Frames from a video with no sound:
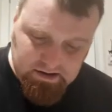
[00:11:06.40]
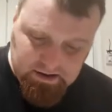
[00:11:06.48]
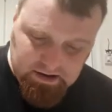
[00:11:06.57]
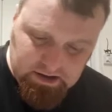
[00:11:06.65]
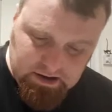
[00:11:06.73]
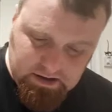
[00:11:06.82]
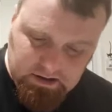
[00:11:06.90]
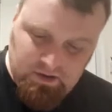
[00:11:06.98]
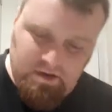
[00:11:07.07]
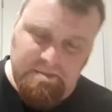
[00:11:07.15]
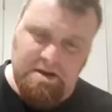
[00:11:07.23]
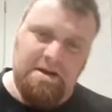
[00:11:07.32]
You got
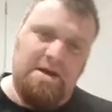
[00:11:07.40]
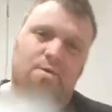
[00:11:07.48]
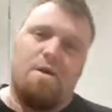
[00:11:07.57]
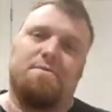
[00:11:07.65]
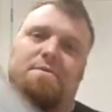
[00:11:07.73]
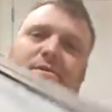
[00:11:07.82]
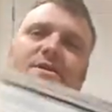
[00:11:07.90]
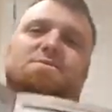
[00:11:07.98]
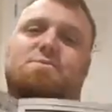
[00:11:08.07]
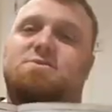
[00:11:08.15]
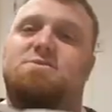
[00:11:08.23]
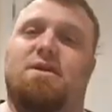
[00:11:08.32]
your melee weapon list,
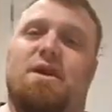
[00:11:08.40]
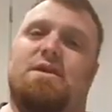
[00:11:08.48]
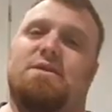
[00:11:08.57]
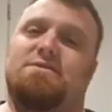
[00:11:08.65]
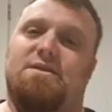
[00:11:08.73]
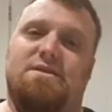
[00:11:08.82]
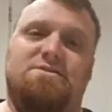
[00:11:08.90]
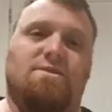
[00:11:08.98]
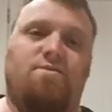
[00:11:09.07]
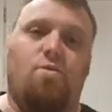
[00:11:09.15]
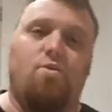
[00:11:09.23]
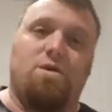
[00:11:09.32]
which again, it's a list
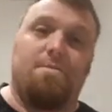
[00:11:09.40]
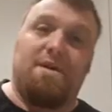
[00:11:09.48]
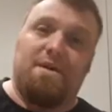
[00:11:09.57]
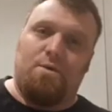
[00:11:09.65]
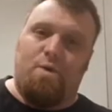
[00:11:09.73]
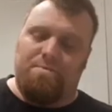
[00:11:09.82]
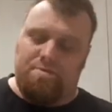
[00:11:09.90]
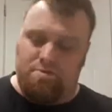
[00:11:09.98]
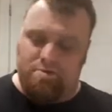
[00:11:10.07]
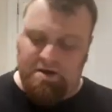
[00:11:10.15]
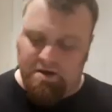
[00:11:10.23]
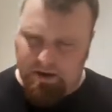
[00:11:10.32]
of all your melee
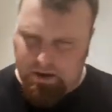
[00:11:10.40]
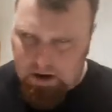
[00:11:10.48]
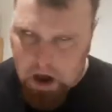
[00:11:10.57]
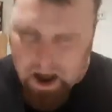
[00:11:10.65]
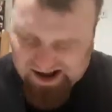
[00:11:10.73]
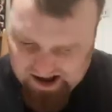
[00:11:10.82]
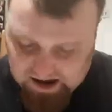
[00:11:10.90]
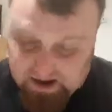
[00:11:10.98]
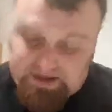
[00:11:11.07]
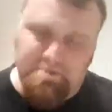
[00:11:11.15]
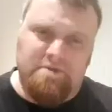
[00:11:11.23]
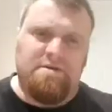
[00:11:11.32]
weaponry.
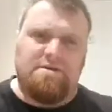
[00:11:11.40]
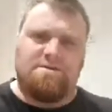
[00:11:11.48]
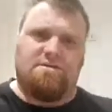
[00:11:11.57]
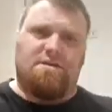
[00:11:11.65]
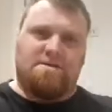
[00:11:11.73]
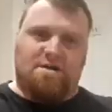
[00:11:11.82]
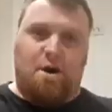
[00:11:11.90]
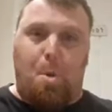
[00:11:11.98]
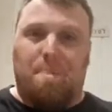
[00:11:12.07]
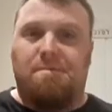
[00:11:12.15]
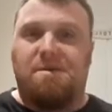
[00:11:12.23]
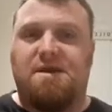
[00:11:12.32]
It's worth noting these
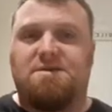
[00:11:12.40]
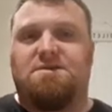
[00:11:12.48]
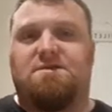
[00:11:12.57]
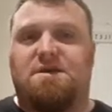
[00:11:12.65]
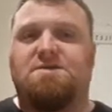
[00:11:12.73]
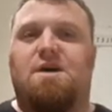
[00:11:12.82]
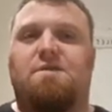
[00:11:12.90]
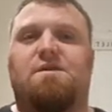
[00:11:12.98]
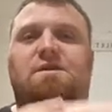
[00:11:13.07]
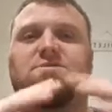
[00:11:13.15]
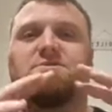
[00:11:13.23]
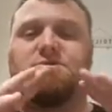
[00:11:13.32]
aren't the
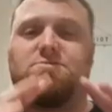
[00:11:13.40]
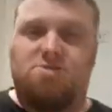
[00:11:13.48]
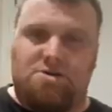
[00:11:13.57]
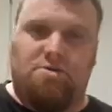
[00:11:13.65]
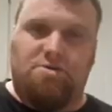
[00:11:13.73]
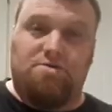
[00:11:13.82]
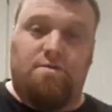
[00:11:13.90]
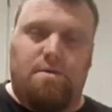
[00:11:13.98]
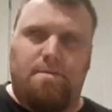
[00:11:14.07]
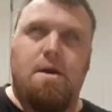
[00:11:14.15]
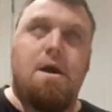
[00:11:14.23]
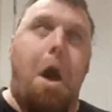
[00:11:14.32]
lists you choose
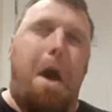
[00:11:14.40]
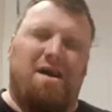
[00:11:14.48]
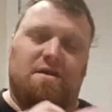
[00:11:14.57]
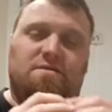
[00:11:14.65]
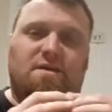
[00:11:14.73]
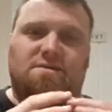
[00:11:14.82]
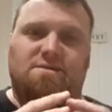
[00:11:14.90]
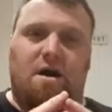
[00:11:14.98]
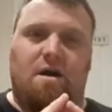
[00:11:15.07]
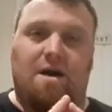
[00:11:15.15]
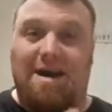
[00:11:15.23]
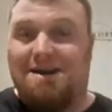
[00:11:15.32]
from. These
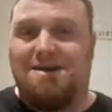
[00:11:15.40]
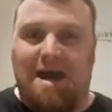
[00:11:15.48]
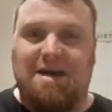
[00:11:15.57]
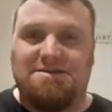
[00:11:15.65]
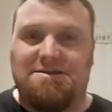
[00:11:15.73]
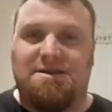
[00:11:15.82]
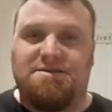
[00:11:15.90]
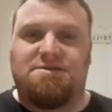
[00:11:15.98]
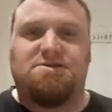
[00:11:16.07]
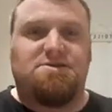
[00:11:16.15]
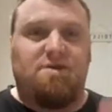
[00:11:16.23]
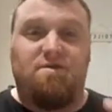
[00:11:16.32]
are index lists
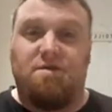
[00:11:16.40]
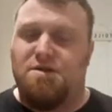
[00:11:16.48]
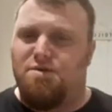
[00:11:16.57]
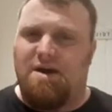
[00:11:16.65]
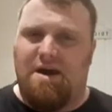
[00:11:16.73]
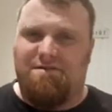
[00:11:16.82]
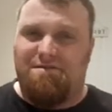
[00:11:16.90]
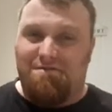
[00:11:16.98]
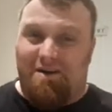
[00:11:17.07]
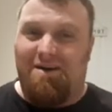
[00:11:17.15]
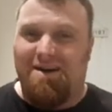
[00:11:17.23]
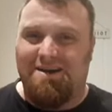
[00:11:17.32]
so that you can
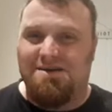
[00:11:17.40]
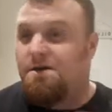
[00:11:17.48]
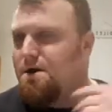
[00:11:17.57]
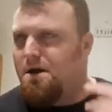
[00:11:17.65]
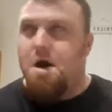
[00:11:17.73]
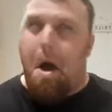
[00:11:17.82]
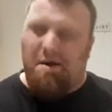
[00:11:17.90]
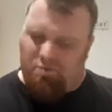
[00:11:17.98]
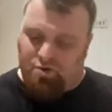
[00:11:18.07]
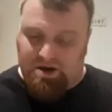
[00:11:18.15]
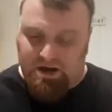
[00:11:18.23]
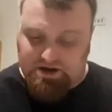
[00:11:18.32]
find
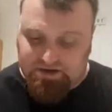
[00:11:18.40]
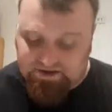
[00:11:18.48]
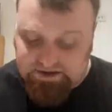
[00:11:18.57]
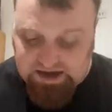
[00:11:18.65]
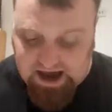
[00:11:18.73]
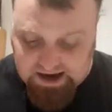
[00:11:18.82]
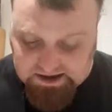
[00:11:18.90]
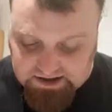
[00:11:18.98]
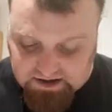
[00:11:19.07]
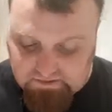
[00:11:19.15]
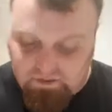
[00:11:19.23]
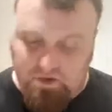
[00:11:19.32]
what it is you've attached
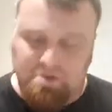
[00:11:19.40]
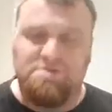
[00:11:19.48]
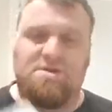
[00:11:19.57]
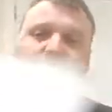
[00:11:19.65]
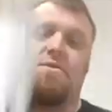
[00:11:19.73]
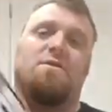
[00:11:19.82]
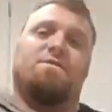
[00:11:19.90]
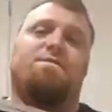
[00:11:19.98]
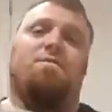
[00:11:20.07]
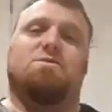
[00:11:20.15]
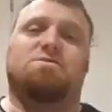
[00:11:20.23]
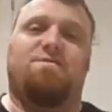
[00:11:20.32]
to the model. So you've got your
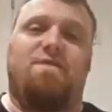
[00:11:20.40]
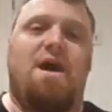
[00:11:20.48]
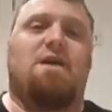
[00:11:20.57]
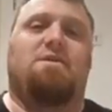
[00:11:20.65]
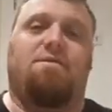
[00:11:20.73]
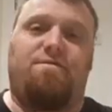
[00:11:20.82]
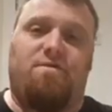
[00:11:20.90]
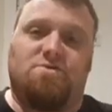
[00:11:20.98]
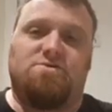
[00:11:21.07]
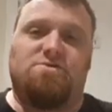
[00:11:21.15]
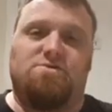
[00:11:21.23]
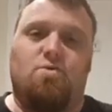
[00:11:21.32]
Frost Fang, your
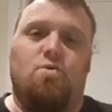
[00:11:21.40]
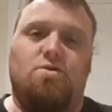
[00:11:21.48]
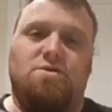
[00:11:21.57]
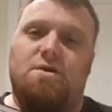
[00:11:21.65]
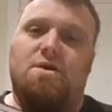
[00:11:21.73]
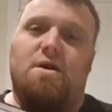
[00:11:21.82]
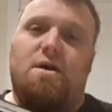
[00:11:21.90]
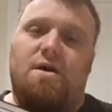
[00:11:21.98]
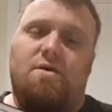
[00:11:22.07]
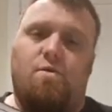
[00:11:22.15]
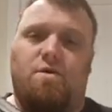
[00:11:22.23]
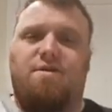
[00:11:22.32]
Frost Sword,
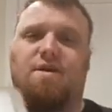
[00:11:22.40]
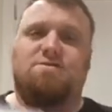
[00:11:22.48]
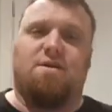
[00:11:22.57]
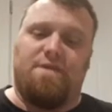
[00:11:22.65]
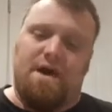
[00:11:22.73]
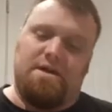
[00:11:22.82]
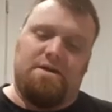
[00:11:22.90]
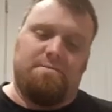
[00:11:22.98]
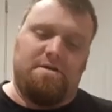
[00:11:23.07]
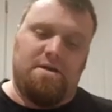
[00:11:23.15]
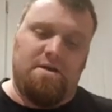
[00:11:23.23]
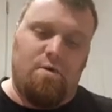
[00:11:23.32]
and all your things like that in your
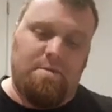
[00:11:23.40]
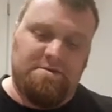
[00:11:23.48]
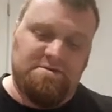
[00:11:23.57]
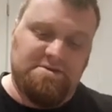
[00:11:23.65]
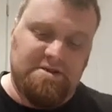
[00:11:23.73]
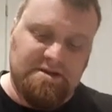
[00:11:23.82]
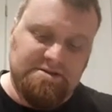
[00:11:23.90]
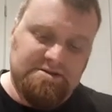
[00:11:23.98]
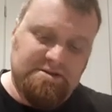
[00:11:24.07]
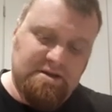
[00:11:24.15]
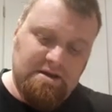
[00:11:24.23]
melee weapons list.